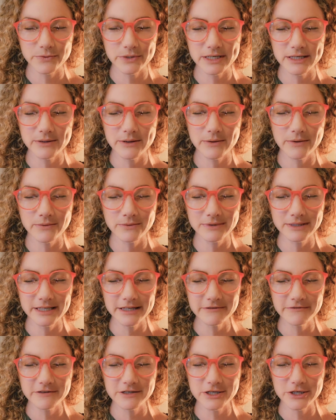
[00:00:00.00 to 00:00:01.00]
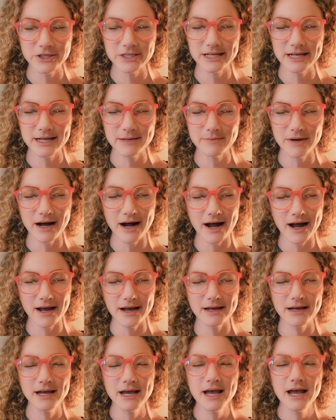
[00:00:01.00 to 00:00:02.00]
We lift your name
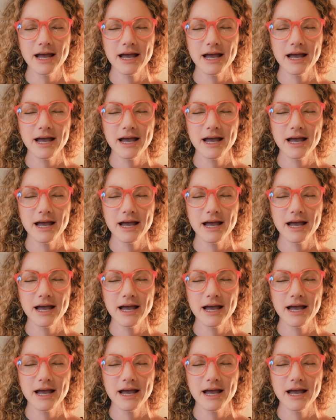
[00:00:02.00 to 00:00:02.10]
high